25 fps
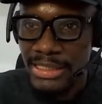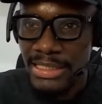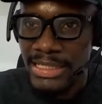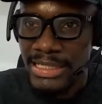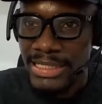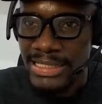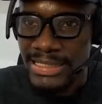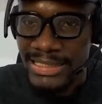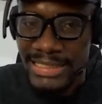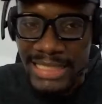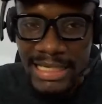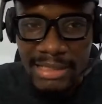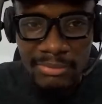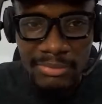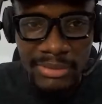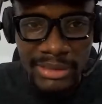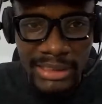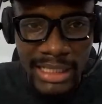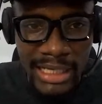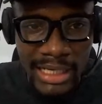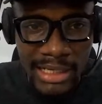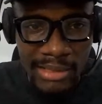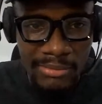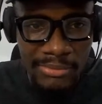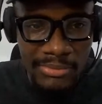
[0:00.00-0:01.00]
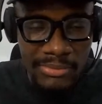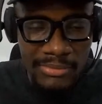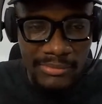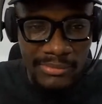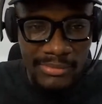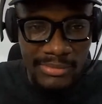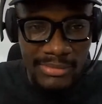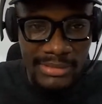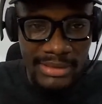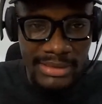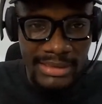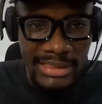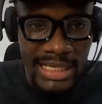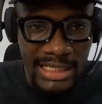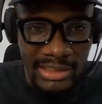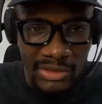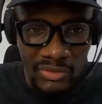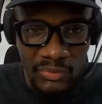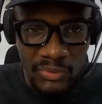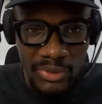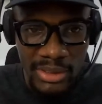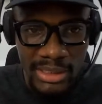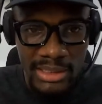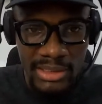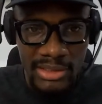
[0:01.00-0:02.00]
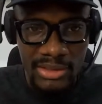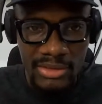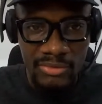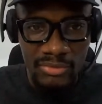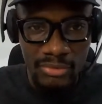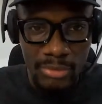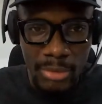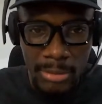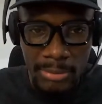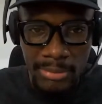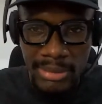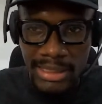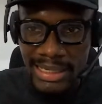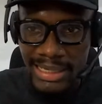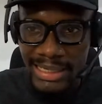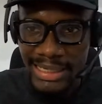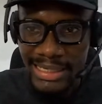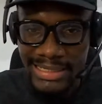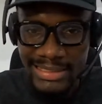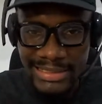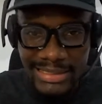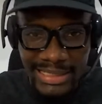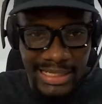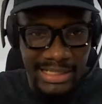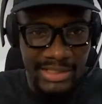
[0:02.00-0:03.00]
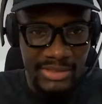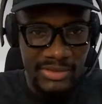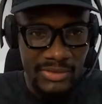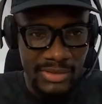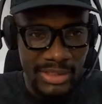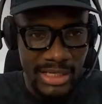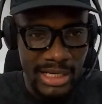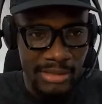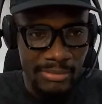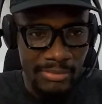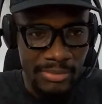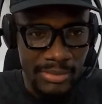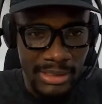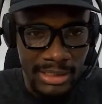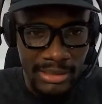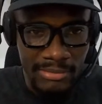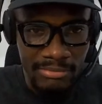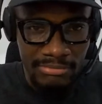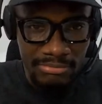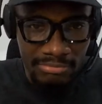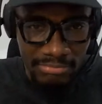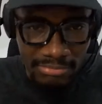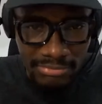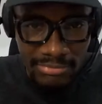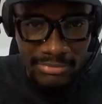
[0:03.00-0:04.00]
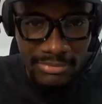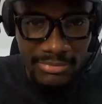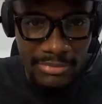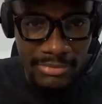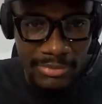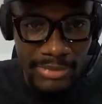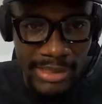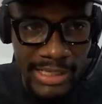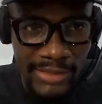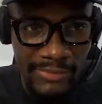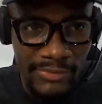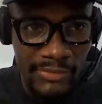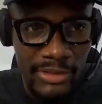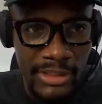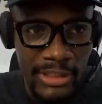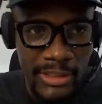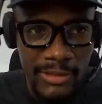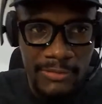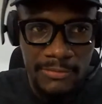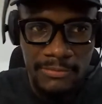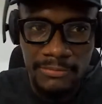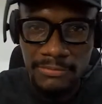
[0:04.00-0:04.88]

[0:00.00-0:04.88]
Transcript: same time next week. Remember, it's 8 to 9 p.m. Bye for now.